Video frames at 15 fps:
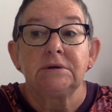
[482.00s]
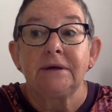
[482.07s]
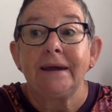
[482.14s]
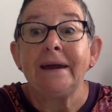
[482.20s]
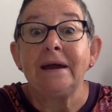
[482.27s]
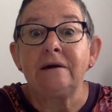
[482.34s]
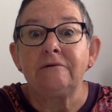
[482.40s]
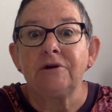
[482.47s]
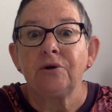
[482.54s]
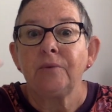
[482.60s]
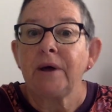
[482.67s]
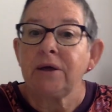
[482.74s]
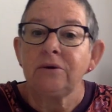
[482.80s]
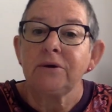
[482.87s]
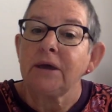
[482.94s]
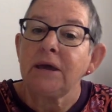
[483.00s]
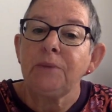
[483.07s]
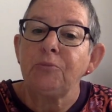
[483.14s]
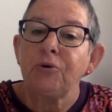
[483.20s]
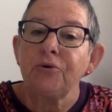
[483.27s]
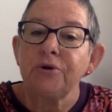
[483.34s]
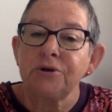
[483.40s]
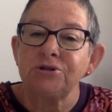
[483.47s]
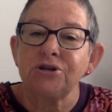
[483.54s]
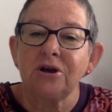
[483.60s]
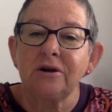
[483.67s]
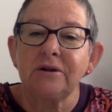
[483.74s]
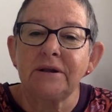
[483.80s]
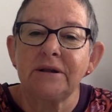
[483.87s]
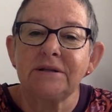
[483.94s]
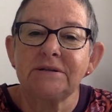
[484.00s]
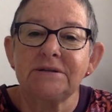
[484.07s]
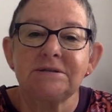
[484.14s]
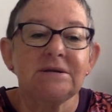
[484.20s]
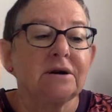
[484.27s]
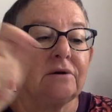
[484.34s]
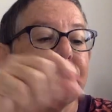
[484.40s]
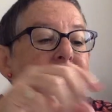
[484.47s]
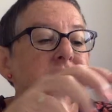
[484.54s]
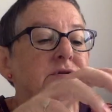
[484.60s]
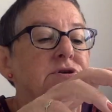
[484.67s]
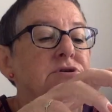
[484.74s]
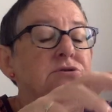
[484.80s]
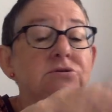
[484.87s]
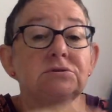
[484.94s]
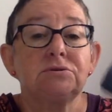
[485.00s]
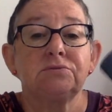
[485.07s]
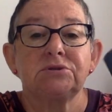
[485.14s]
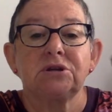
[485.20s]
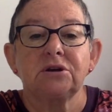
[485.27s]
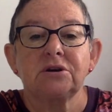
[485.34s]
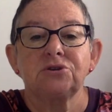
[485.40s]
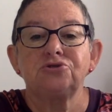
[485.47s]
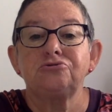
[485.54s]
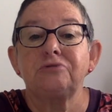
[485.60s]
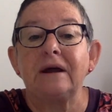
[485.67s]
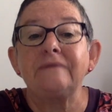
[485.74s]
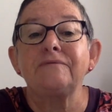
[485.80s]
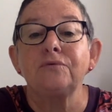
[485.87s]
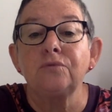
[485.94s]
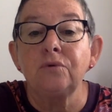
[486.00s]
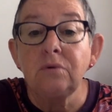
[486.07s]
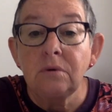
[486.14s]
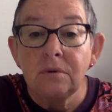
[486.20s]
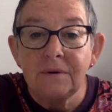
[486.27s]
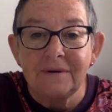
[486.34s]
area where you keep all your journaling stuff. So it's like a travel